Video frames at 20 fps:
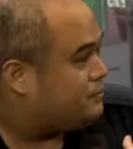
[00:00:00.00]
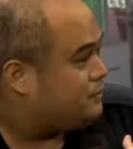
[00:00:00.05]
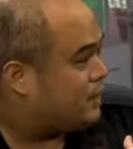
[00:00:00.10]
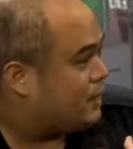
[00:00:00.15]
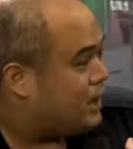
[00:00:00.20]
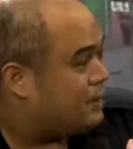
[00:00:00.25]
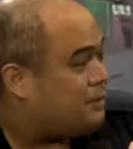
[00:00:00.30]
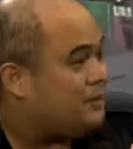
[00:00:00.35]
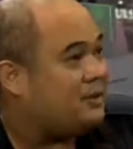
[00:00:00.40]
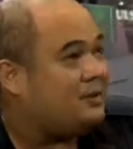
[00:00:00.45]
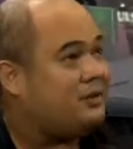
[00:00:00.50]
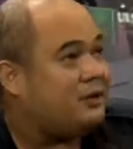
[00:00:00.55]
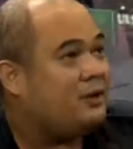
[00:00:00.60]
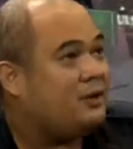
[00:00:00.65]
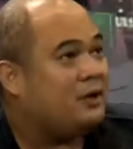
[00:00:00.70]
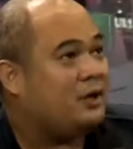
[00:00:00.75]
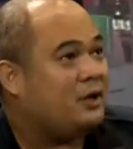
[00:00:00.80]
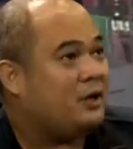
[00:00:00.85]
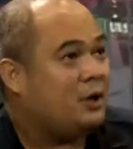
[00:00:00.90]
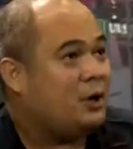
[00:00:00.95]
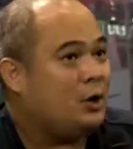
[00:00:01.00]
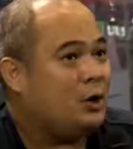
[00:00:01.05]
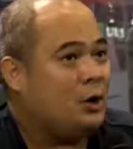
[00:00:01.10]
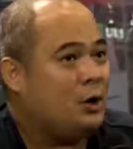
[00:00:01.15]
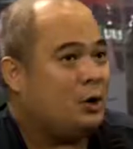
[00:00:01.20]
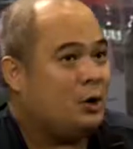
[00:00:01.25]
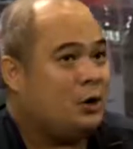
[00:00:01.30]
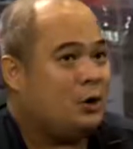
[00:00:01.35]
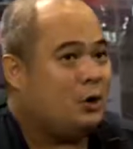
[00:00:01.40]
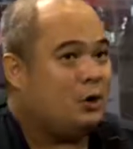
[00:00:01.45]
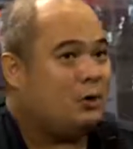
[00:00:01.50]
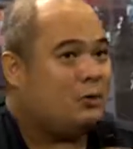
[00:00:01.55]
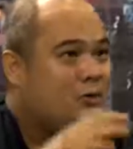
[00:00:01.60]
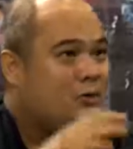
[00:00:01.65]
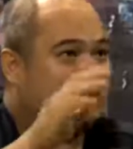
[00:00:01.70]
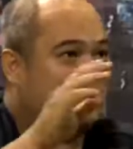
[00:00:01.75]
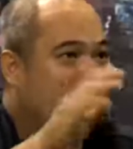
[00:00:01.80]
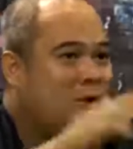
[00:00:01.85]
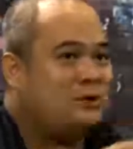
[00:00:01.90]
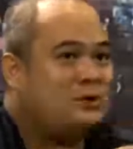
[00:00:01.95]
I mean,
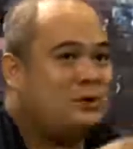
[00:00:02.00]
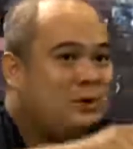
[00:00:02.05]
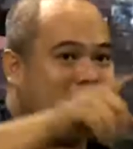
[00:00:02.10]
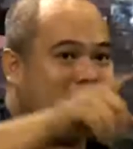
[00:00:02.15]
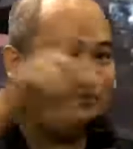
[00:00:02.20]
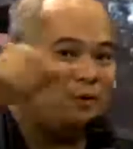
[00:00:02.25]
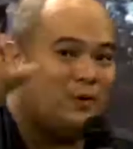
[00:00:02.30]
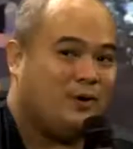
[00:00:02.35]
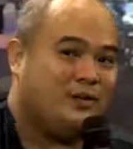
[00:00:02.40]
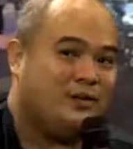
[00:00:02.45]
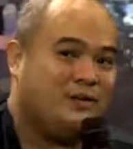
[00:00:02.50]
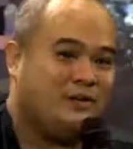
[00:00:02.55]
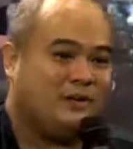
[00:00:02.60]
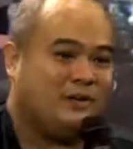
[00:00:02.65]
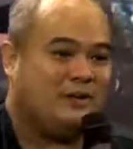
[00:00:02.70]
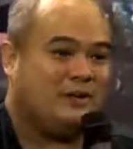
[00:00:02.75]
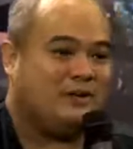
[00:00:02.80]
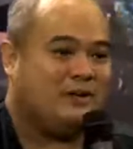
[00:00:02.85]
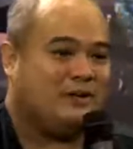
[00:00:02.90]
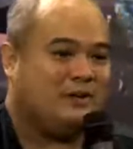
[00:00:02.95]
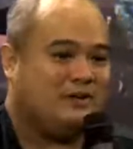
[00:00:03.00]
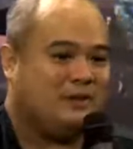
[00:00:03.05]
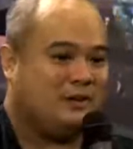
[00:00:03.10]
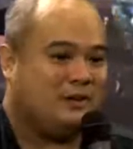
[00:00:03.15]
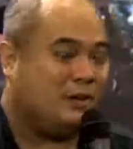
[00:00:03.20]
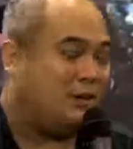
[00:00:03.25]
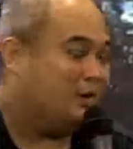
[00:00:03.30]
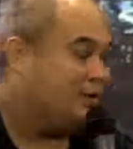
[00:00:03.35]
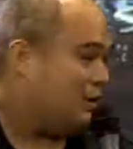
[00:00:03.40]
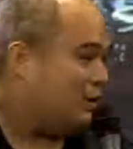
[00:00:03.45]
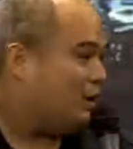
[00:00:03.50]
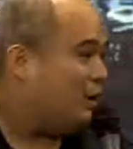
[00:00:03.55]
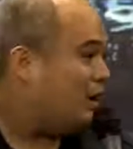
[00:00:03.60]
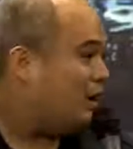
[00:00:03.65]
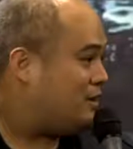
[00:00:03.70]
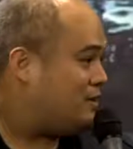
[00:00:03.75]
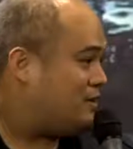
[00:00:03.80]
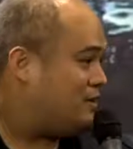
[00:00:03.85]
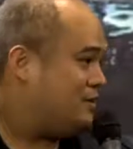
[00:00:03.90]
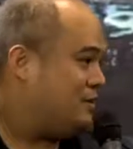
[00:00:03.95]
those who enforce the
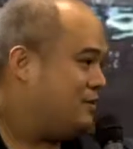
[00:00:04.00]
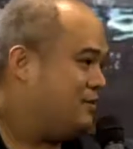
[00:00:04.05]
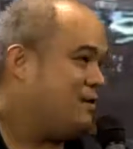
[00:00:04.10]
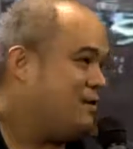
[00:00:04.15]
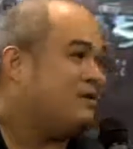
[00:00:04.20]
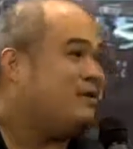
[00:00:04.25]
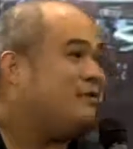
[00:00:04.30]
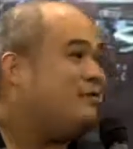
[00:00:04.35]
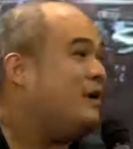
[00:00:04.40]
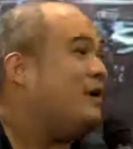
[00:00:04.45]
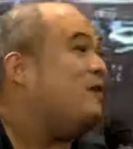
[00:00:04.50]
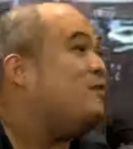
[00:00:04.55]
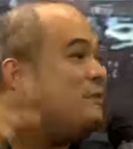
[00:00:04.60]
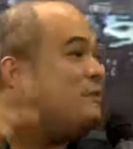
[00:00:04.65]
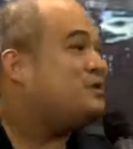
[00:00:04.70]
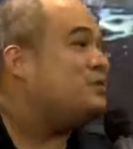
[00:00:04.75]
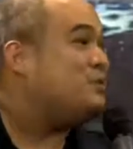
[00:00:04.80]
laws, they're the very ones